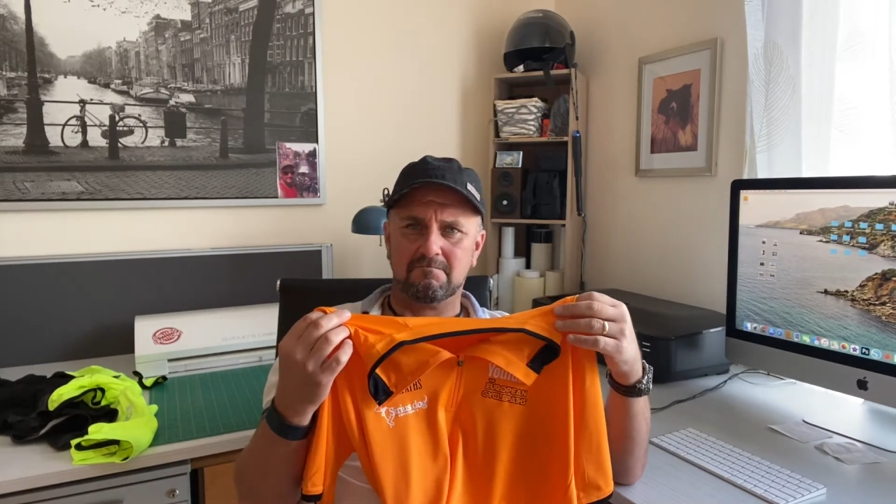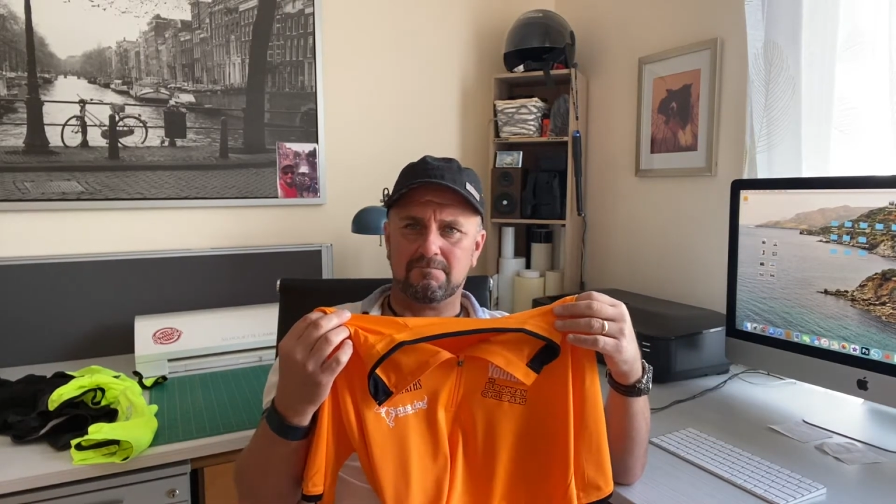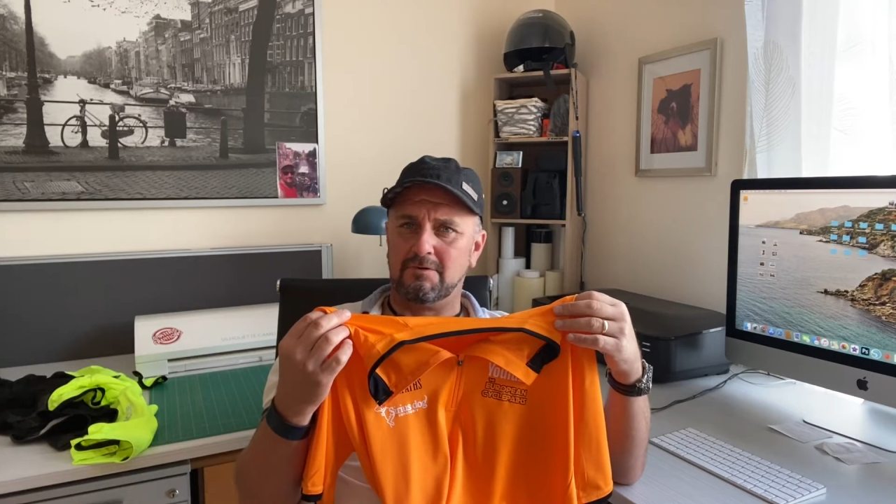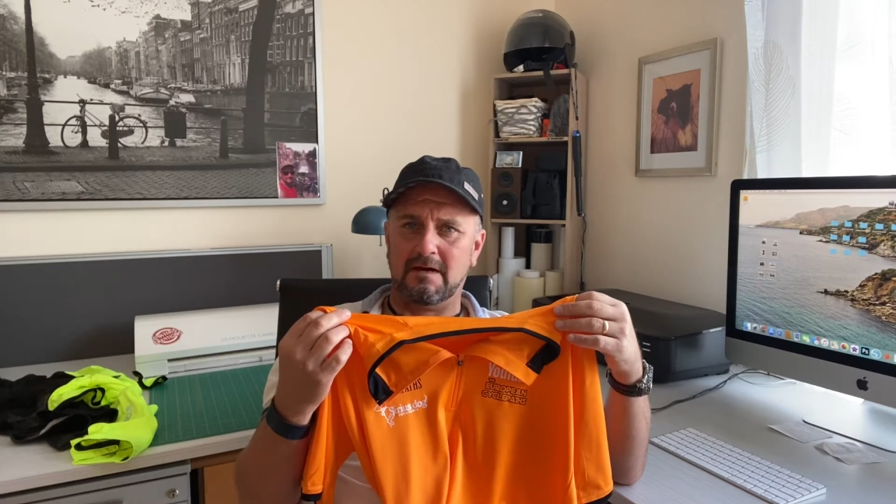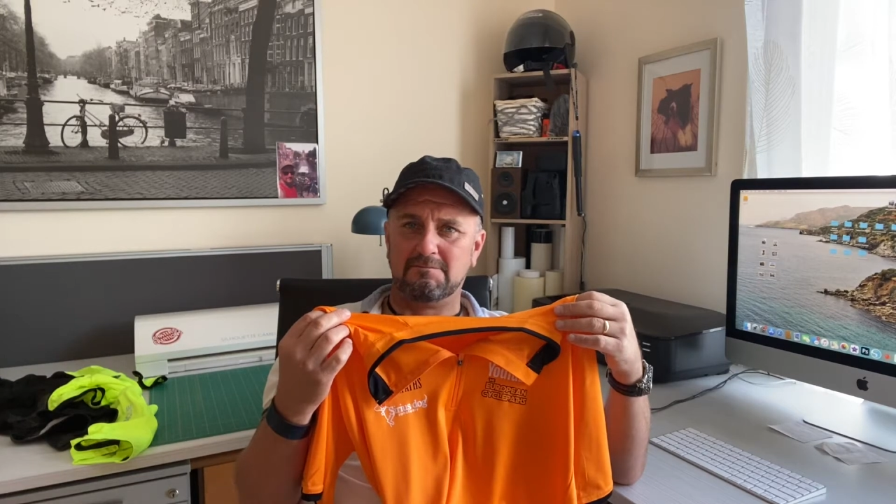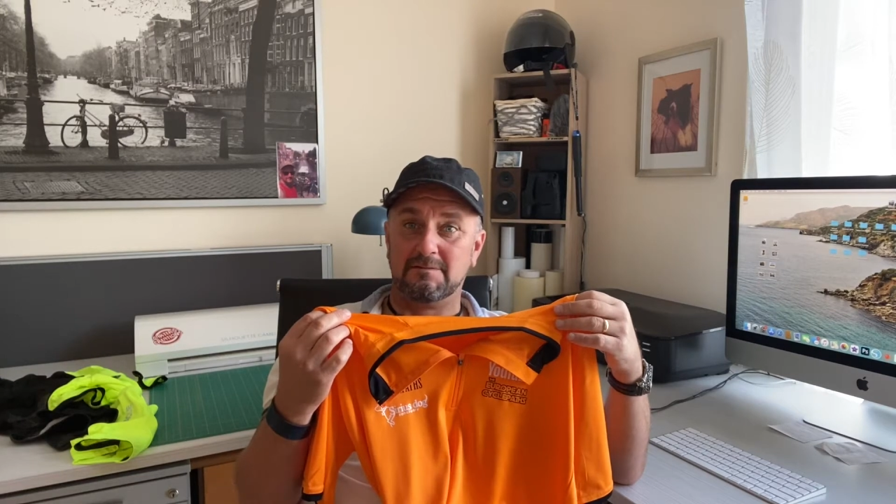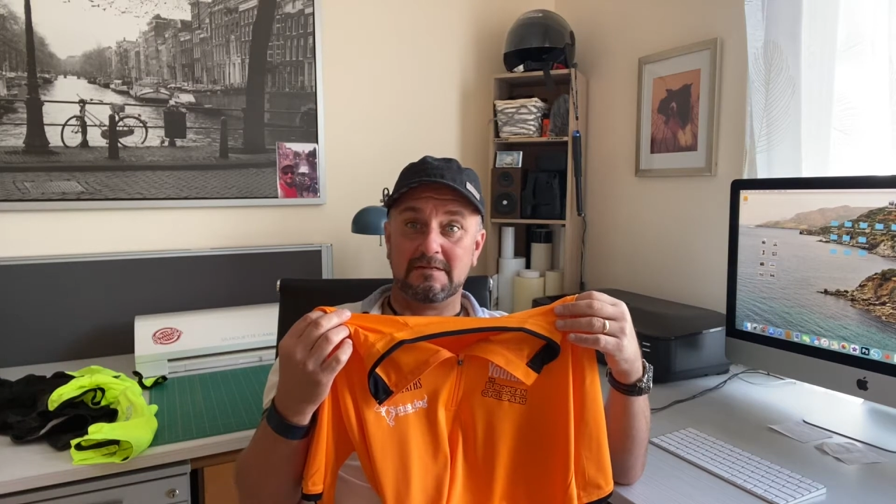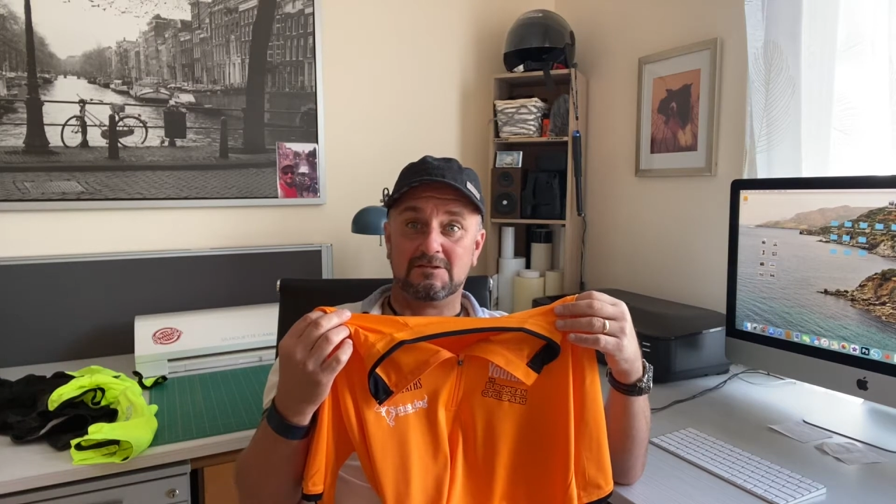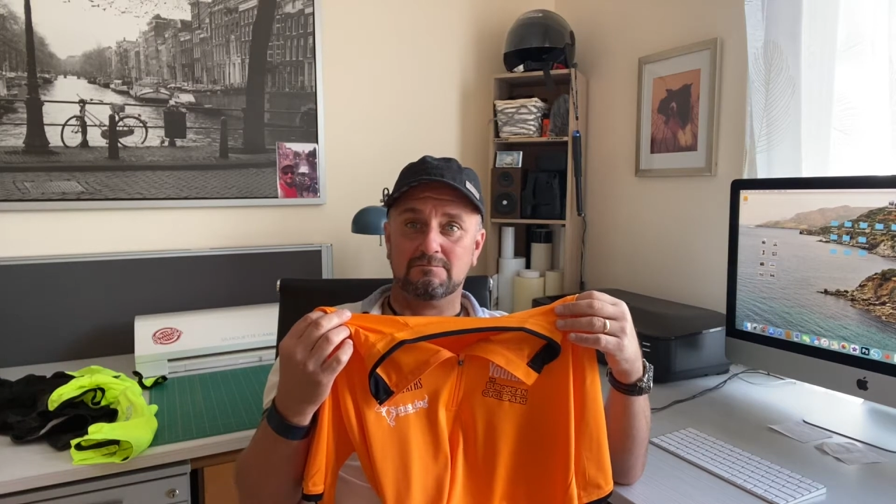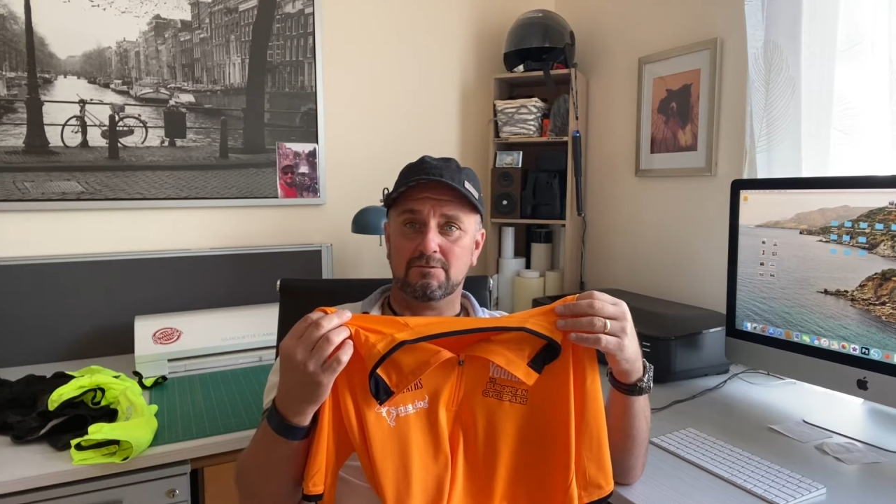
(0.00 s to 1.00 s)
perhaps
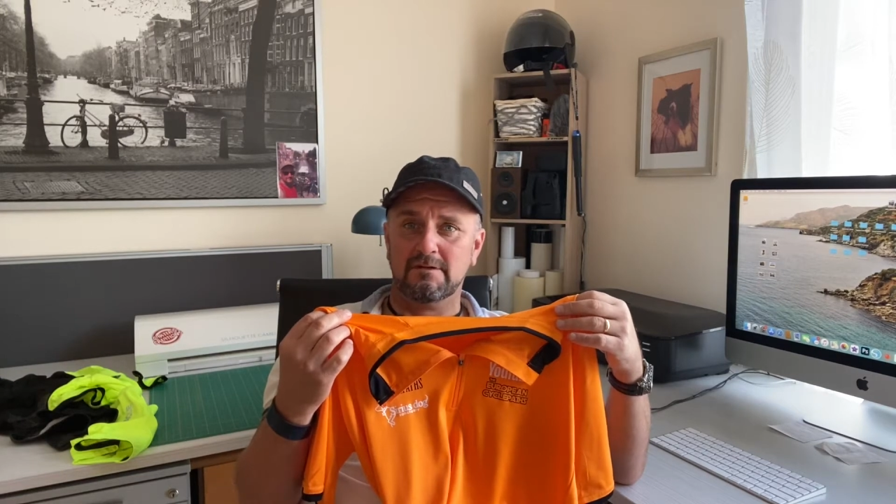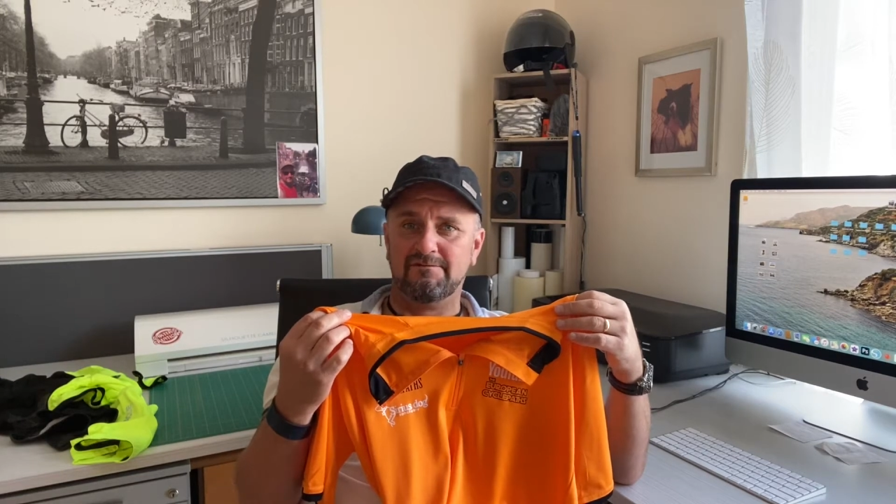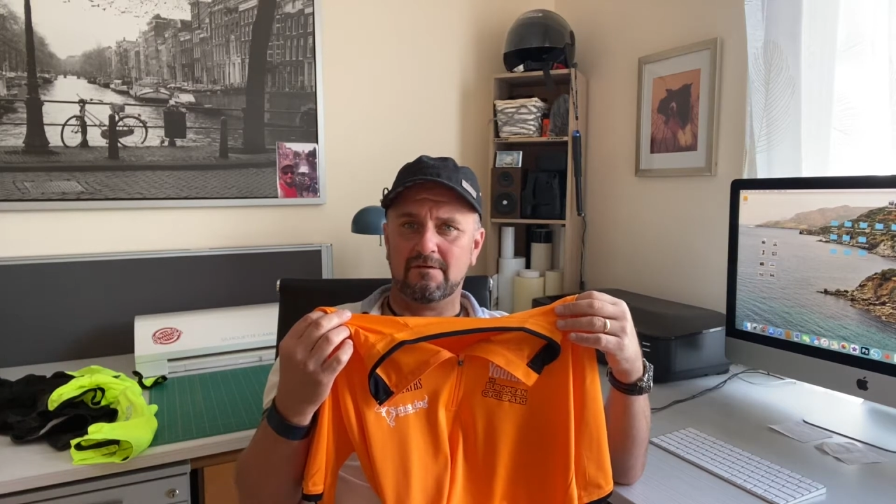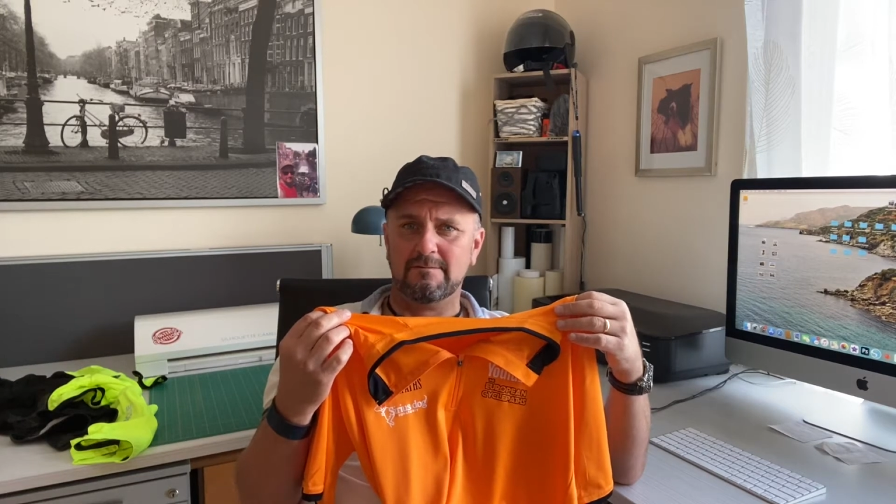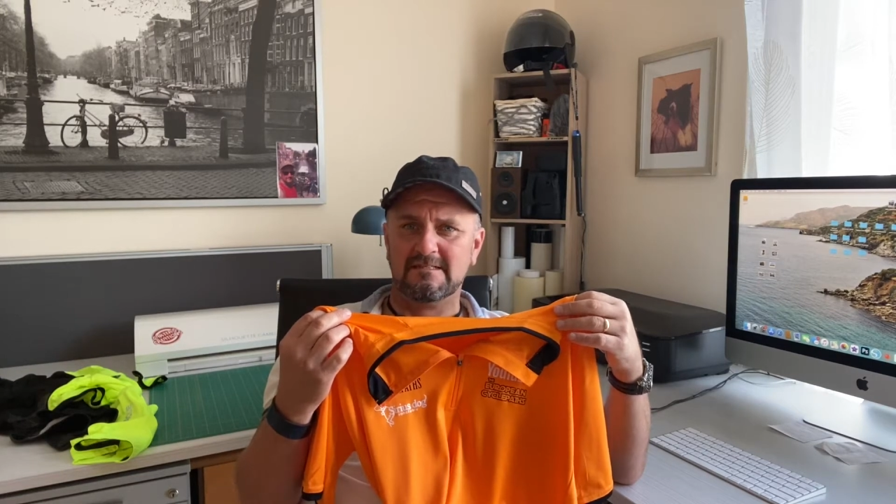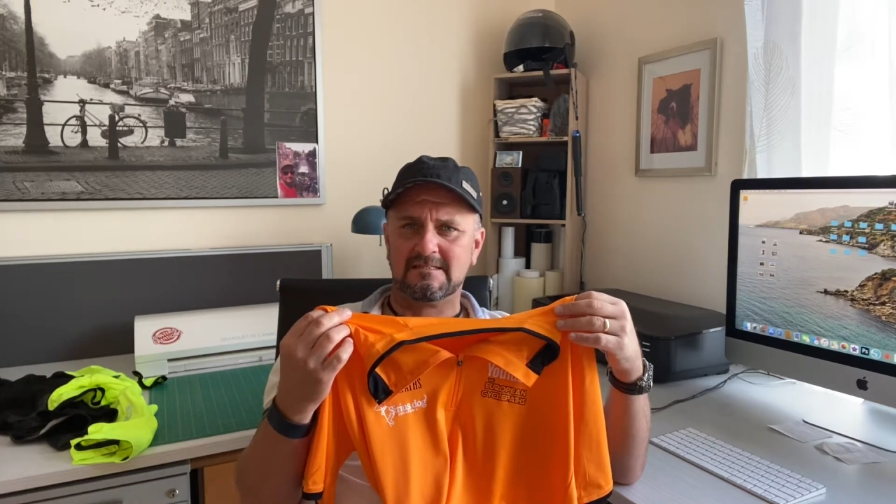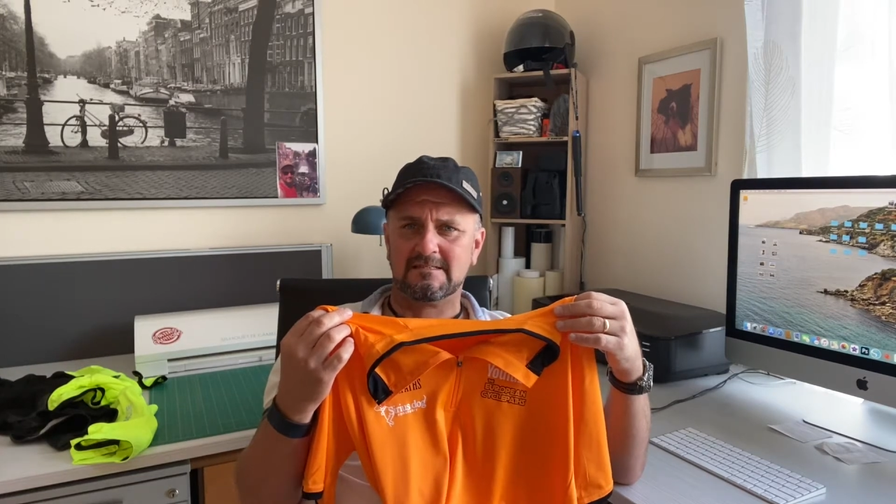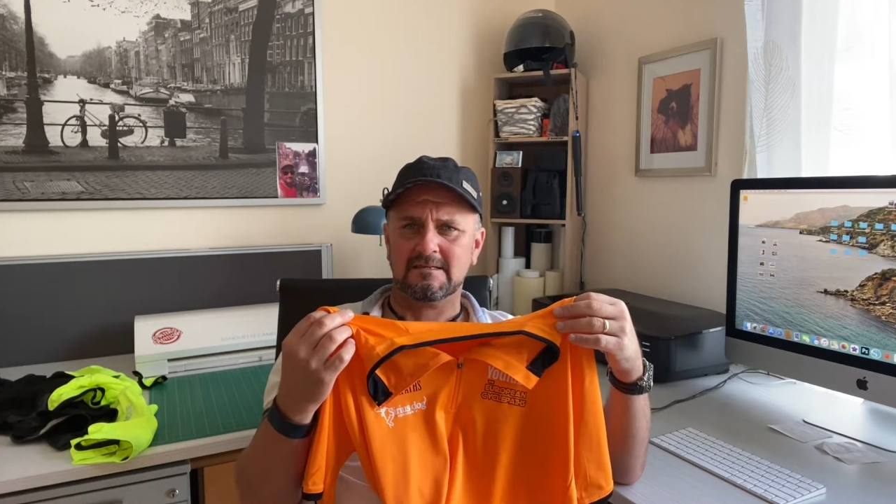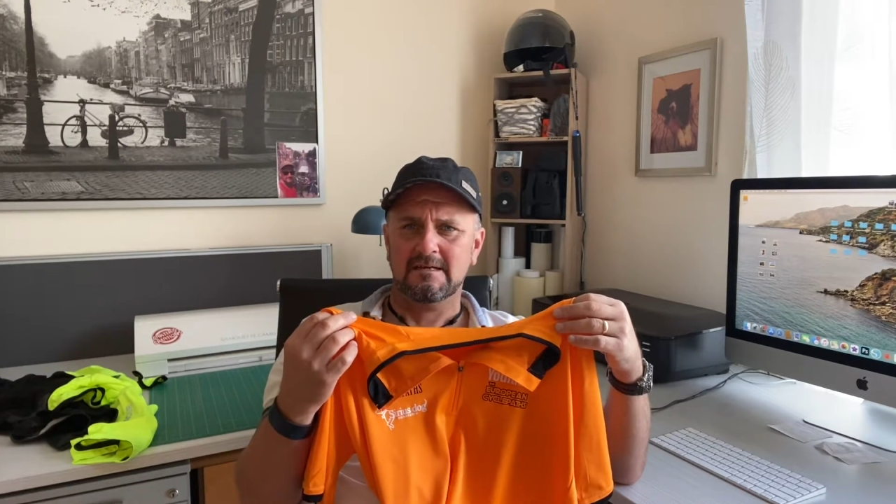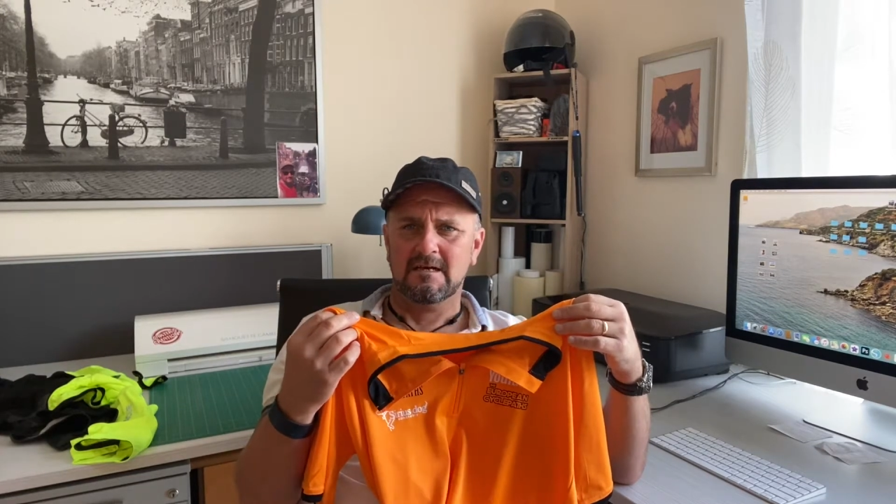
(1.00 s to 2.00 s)
make some money from it,